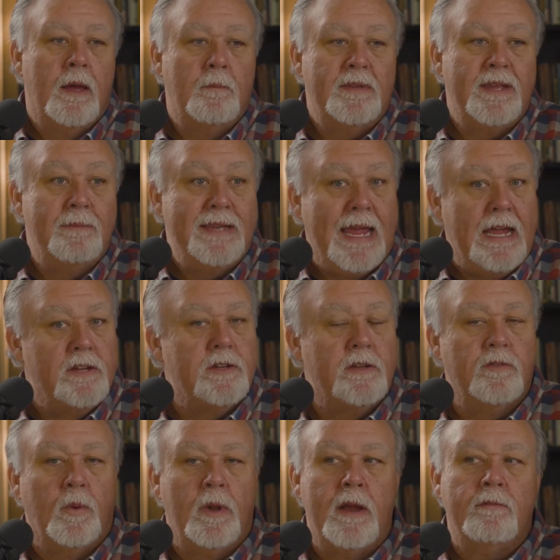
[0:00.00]
um,
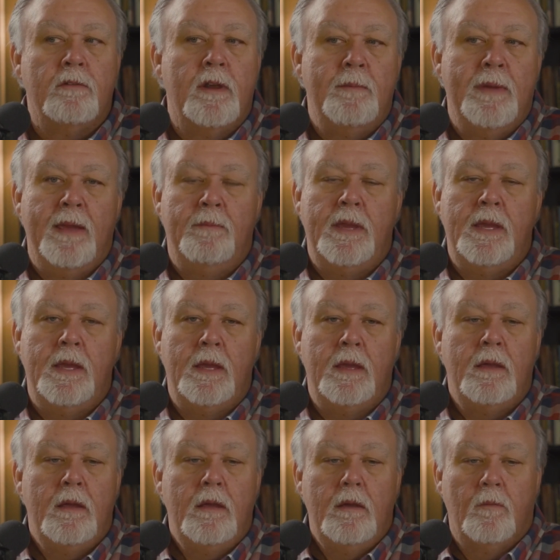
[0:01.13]
temptations, whatever it may
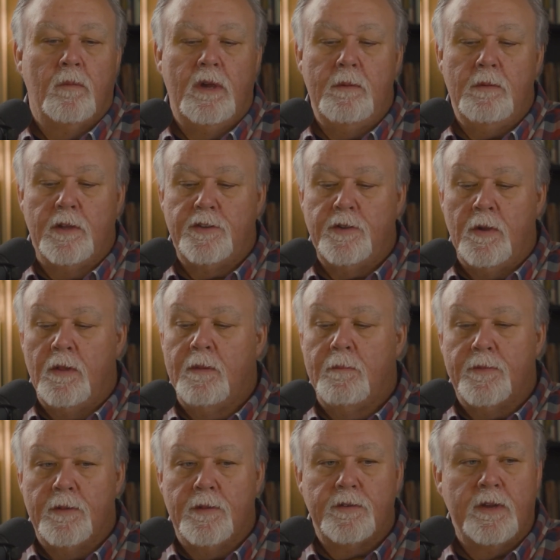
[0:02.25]
be, we're able to show them through the